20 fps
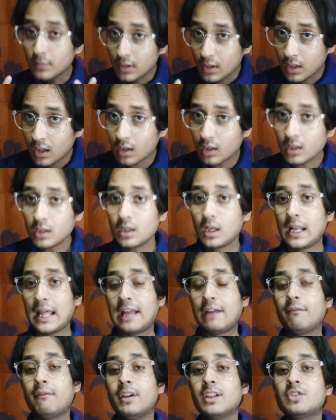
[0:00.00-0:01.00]
learn a
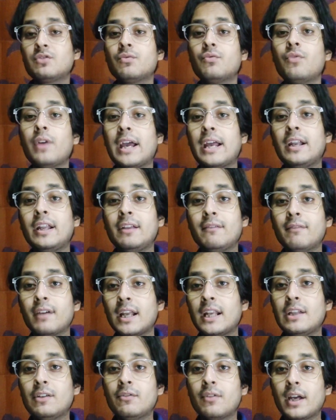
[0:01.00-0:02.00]
language very
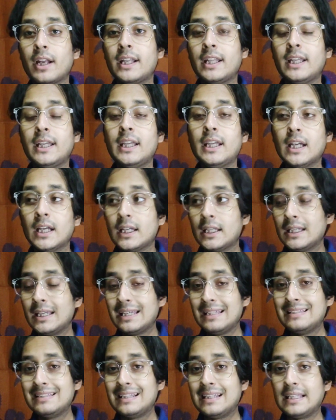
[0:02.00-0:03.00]
very very
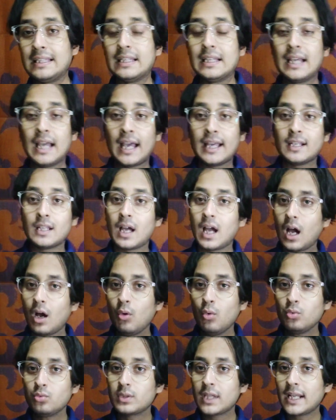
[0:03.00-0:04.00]
easily and
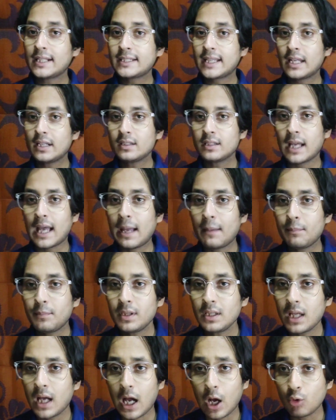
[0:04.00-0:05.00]
how that can
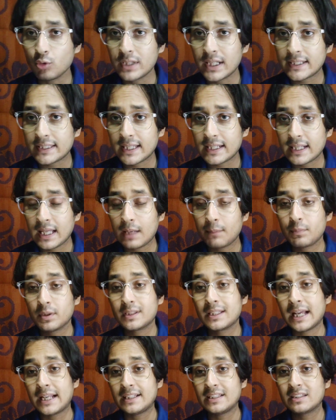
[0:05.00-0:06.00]
happen how that can
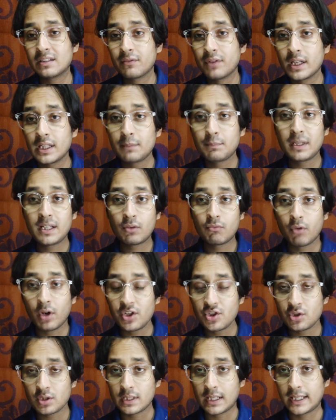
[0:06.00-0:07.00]
happen that is a very big
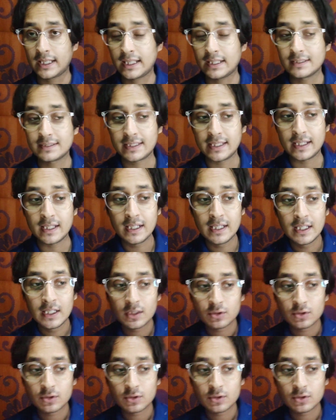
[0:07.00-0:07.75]
question i can say